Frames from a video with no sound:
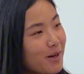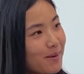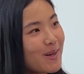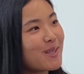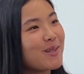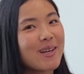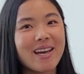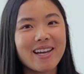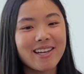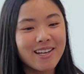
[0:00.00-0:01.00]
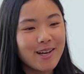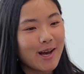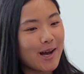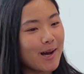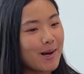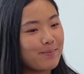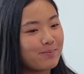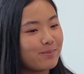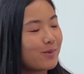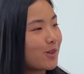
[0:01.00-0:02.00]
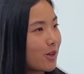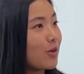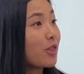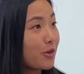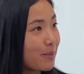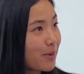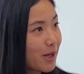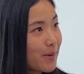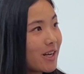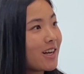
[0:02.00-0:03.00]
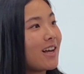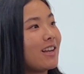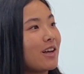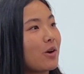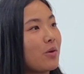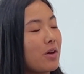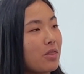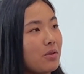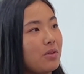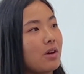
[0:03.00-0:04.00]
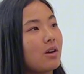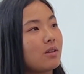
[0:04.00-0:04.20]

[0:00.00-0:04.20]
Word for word: permit to get it, uh, going through the permit, and then going through the,